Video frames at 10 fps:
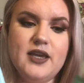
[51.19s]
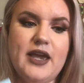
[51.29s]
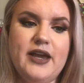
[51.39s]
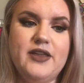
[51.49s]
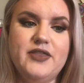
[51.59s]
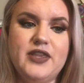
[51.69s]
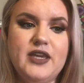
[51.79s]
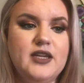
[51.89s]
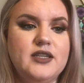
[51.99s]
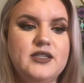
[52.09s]
and
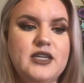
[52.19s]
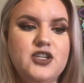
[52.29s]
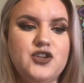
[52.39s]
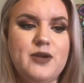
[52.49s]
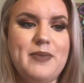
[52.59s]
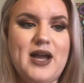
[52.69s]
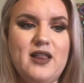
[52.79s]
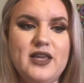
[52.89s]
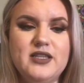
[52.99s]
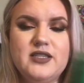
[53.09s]
the Tea Tree
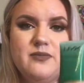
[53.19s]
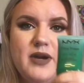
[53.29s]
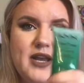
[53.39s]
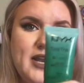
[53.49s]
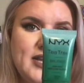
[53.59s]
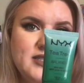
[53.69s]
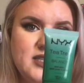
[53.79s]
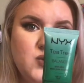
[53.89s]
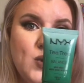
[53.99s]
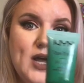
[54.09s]
Balance by NYX
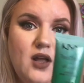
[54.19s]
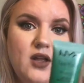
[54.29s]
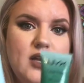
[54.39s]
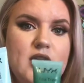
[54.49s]
as well.